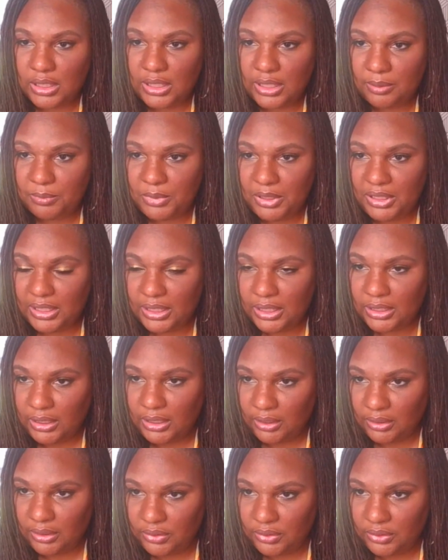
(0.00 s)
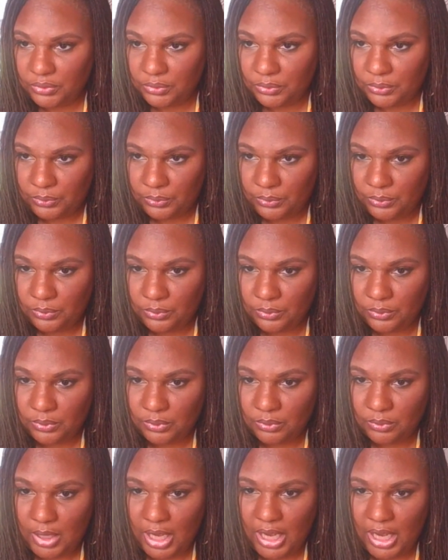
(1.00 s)
let me get into,
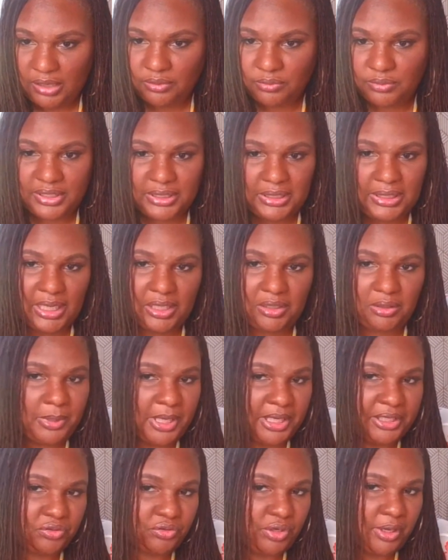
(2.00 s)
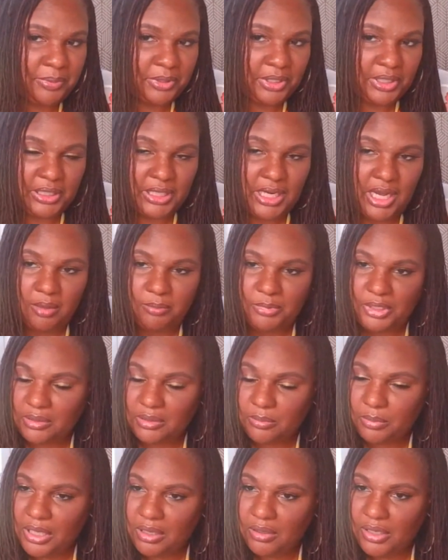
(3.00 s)
I don't see anybody dropping any comments
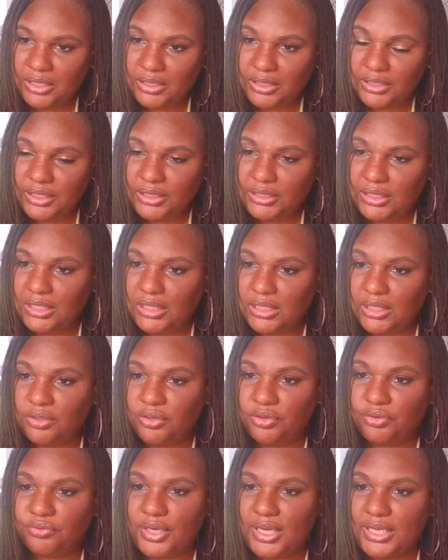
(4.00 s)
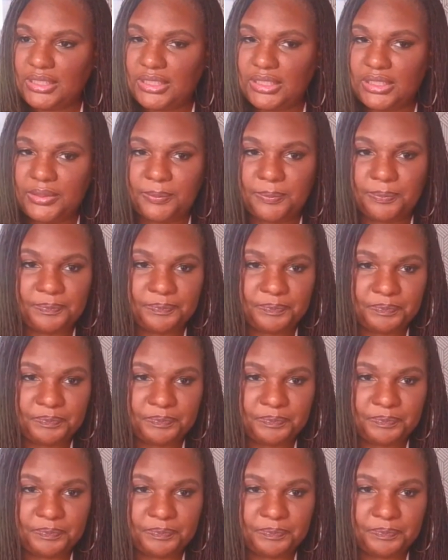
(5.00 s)
about anything they need to correct it.